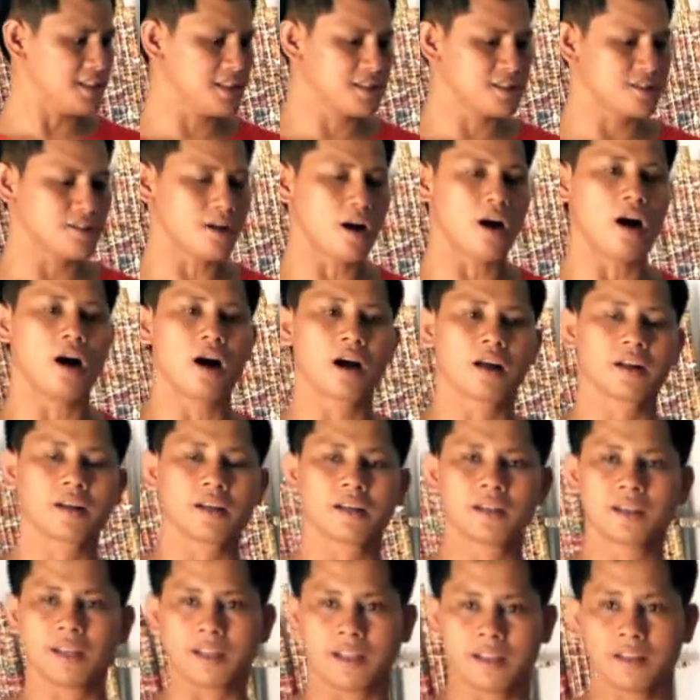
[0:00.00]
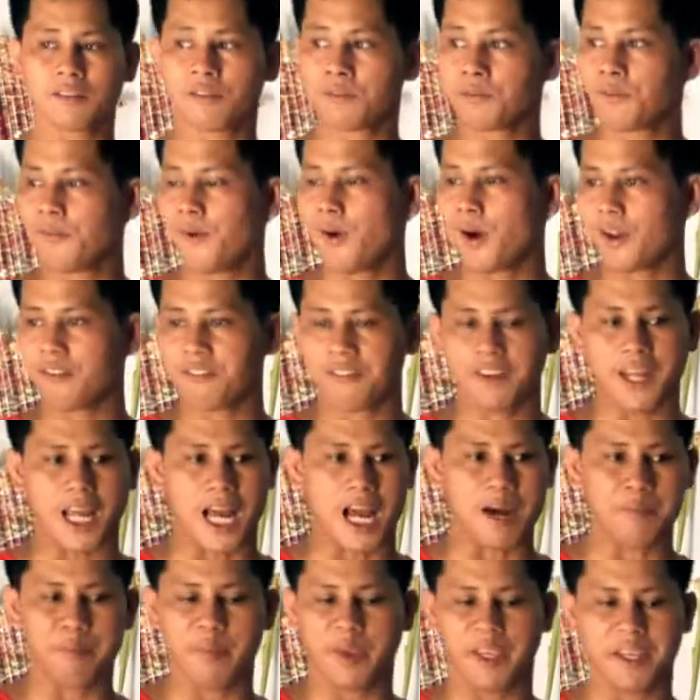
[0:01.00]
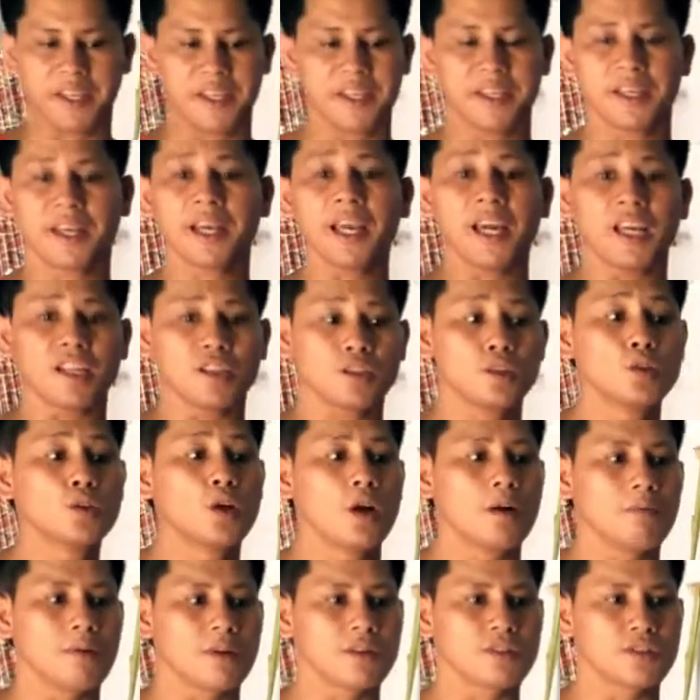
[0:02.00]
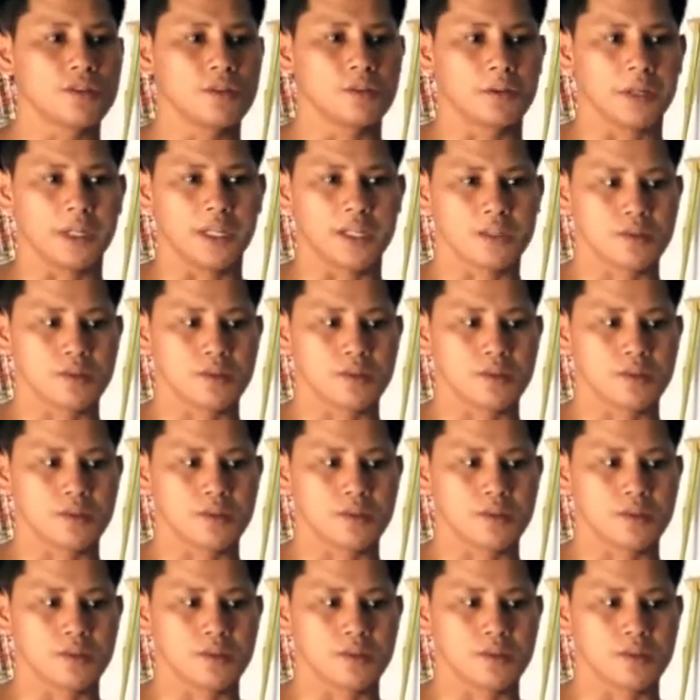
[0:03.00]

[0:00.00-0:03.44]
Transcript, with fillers: is what we are making at New Hope Children